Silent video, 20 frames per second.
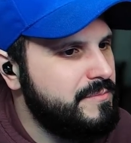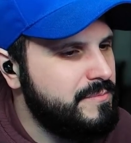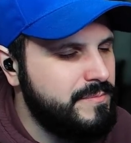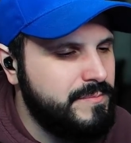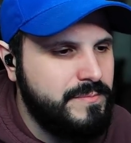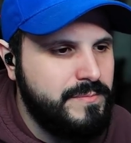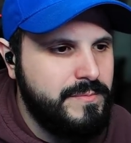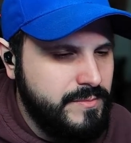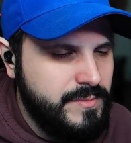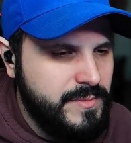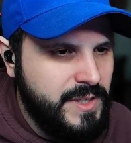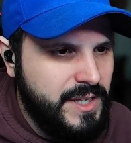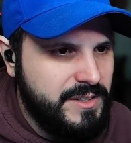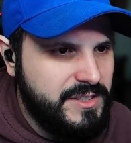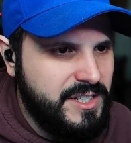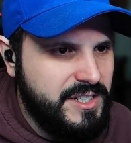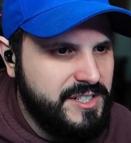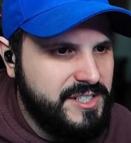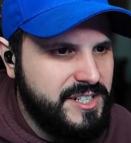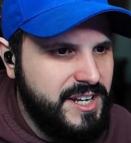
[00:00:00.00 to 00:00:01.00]
I was
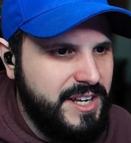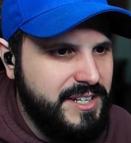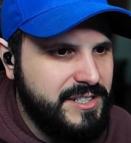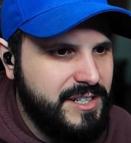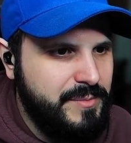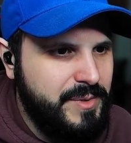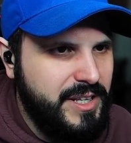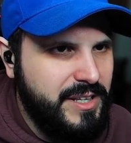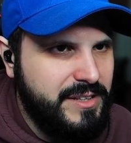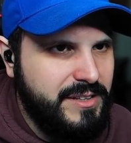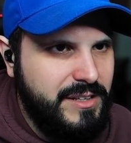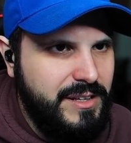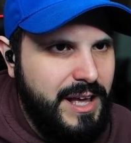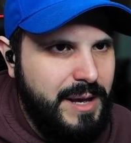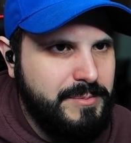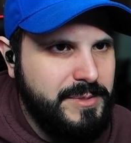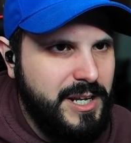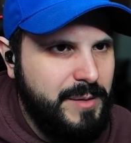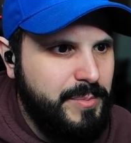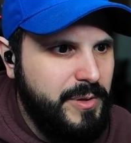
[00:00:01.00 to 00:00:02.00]
going to say, it's going to be like the
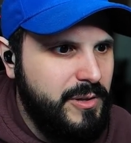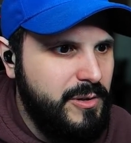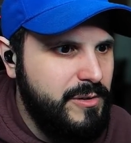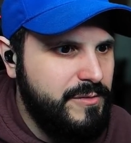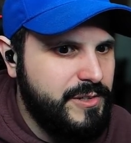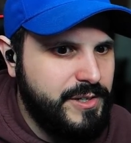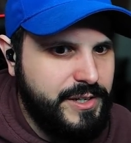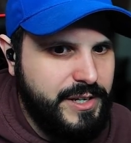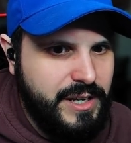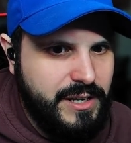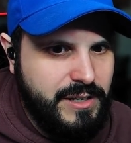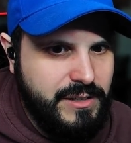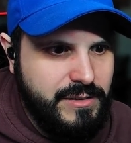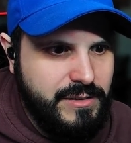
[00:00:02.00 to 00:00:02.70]
laptop all over again.